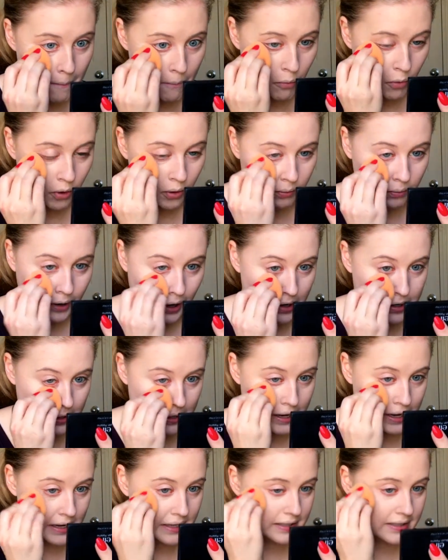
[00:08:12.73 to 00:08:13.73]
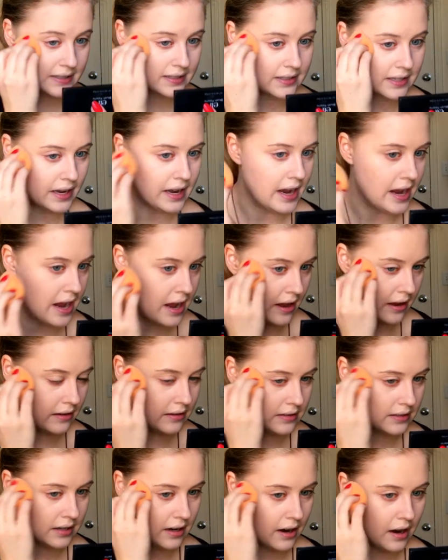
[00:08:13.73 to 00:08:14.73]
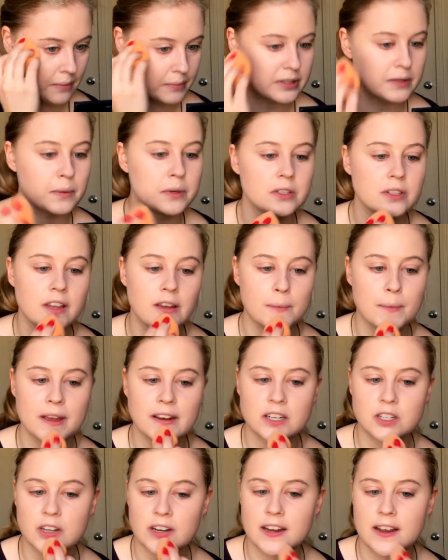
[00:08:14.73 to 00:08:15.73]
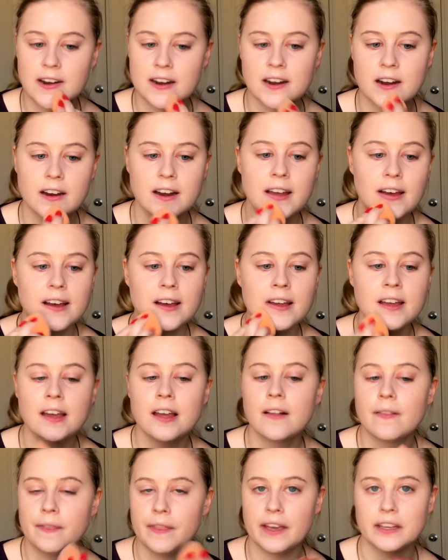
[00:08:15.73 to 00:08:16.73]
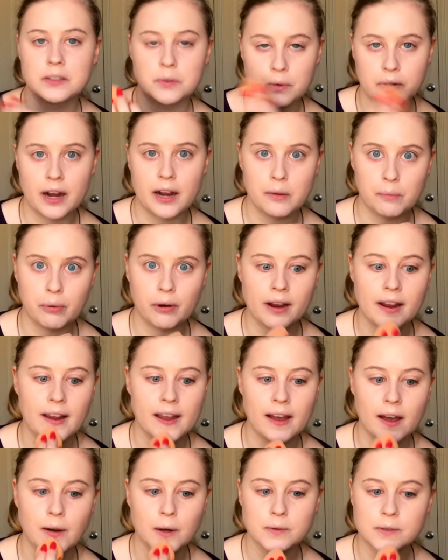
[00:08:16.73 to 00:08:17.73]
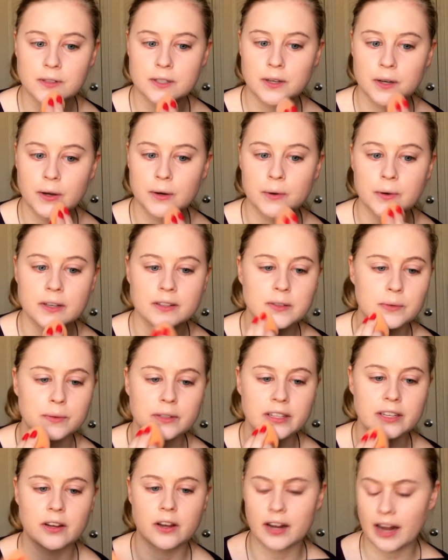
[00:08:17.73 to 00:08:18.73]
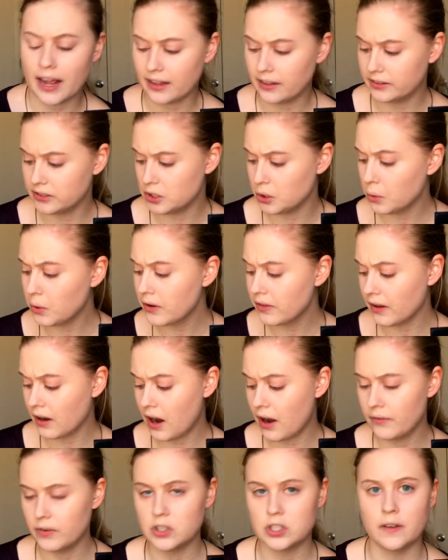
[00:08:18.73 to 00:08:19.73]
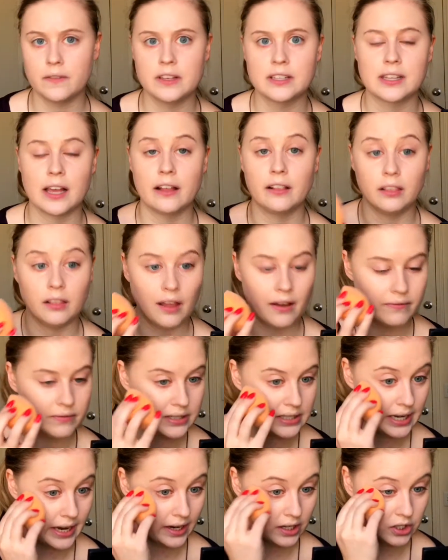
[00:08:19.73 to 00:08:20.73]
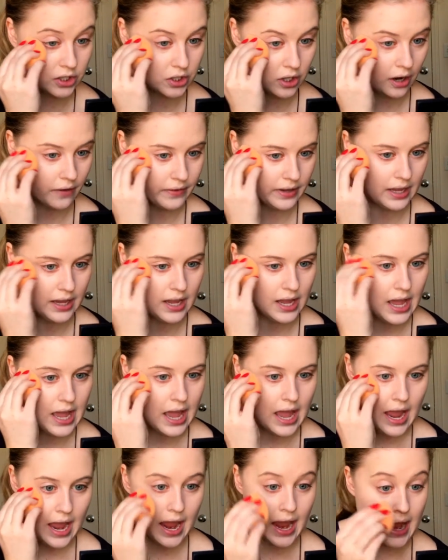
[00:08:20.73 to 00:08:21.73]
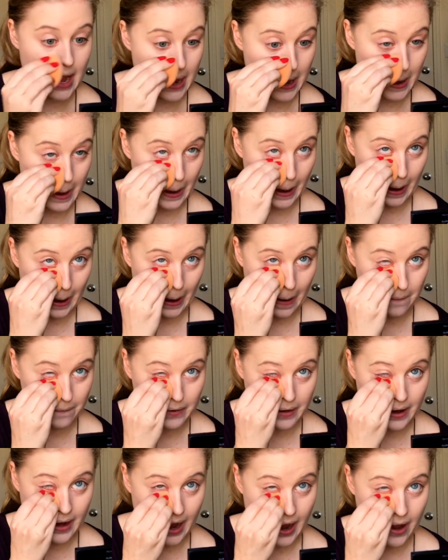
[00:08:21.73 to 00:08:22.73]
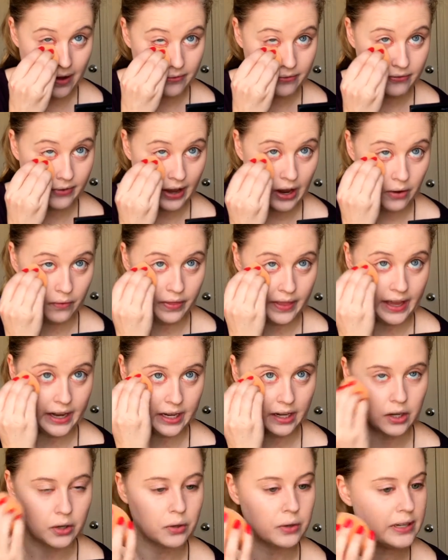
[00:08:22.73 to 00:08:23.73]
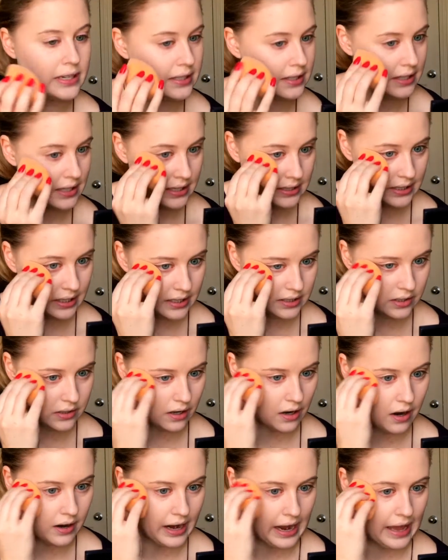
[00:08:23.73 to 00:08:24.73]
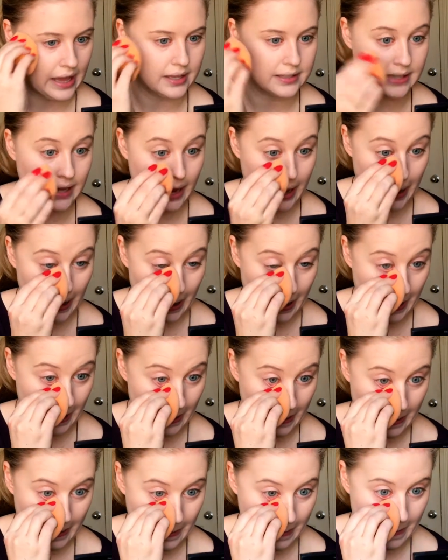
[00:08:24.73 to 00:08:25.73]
more redness, and especially on my chin area, that's where I'd break out. So it's really good. I adore the coverage of this. I love the texture of it. And I have not found that it creases as long as I